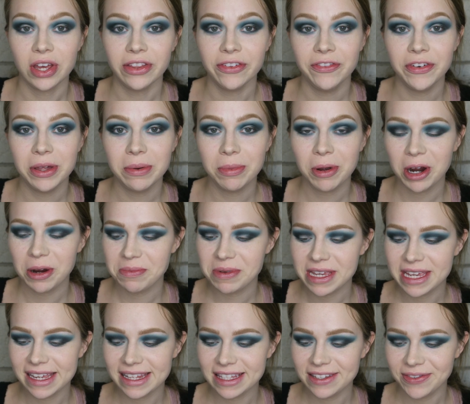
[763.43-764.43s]
now the fun part
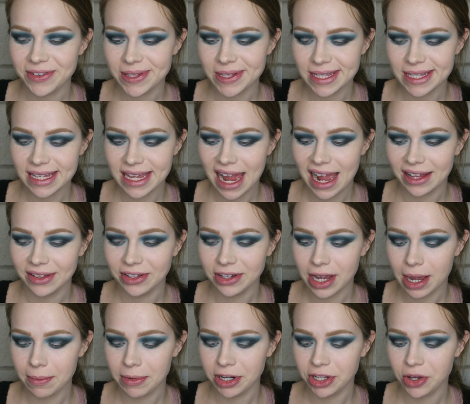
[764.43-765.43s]
begins for this eye
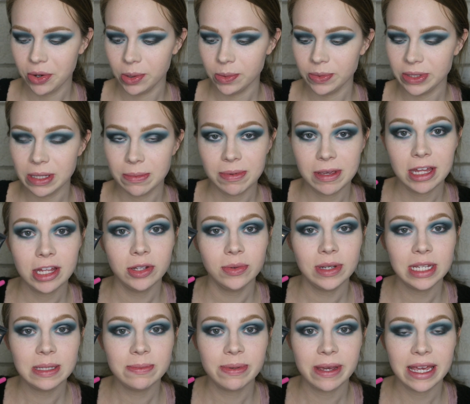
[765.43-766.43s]
look. I'm going to go in with the P.
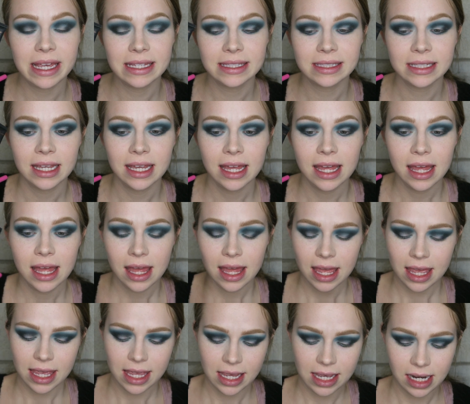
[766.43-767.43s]
Louise base
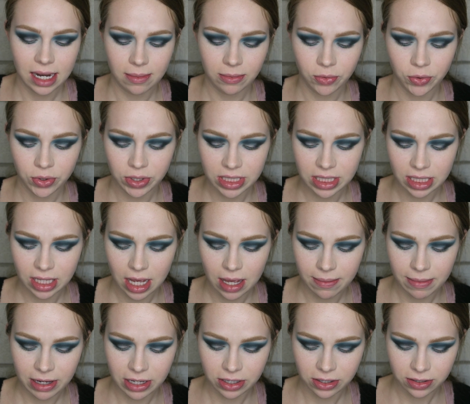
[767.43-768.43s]
and I'm going to
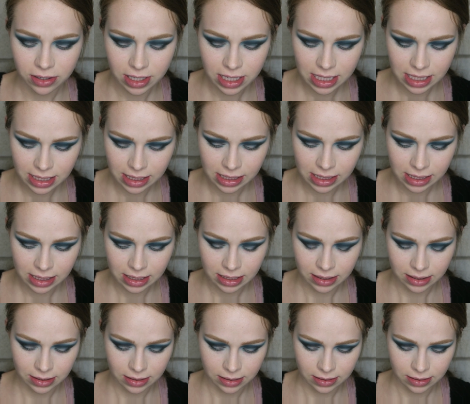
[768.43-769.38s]
cut my crease